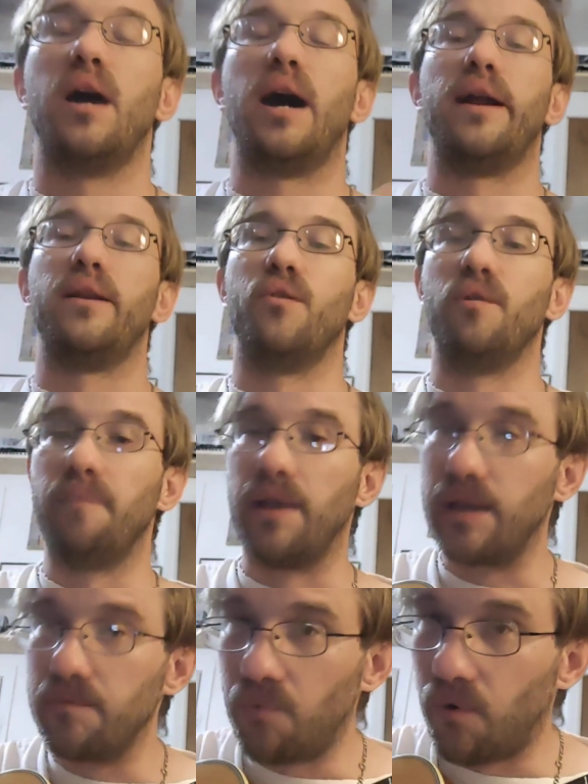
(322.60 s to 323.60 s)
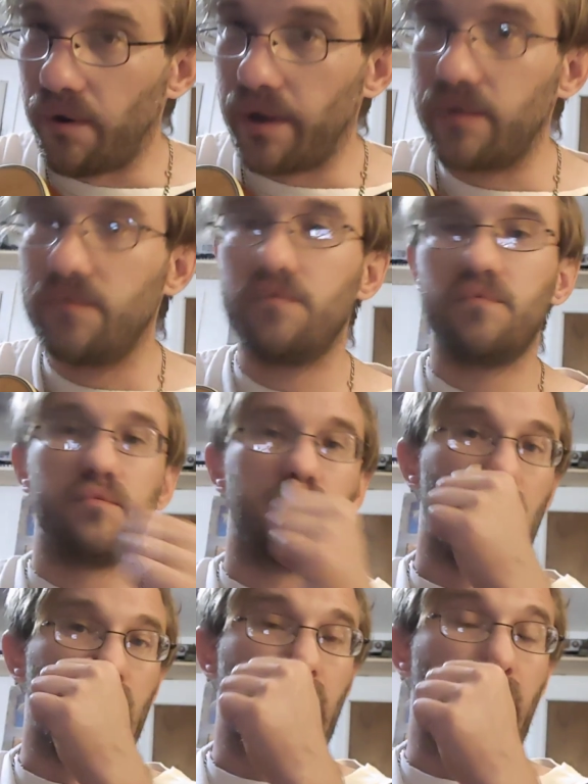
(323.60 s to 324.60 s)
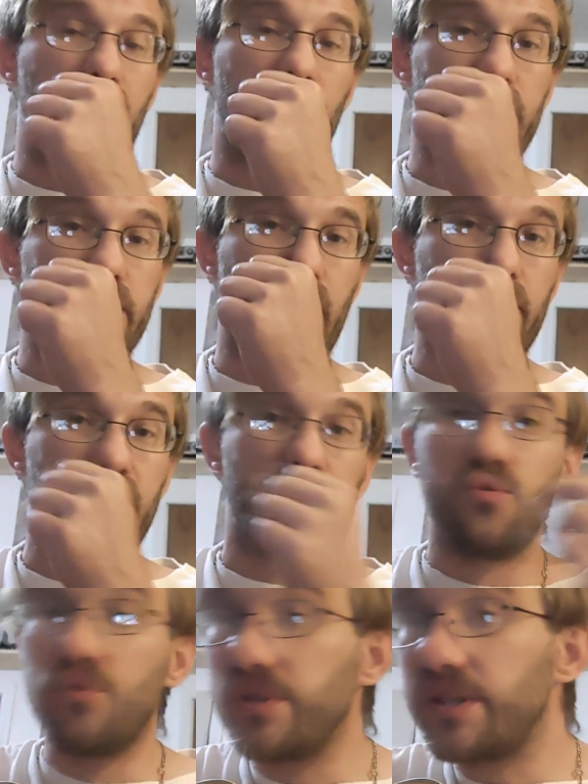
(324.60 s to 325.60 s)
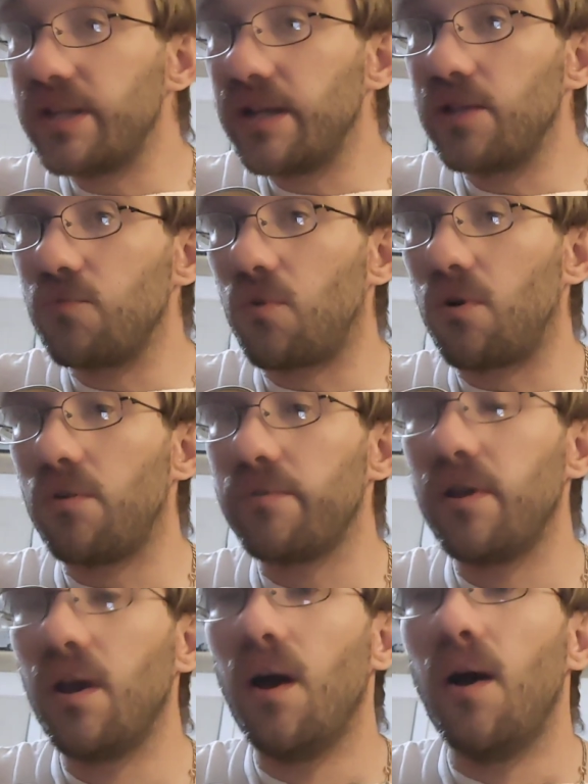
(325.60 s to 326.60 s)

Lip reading: I know it may get boring. I know it's not the coolest thing in the world,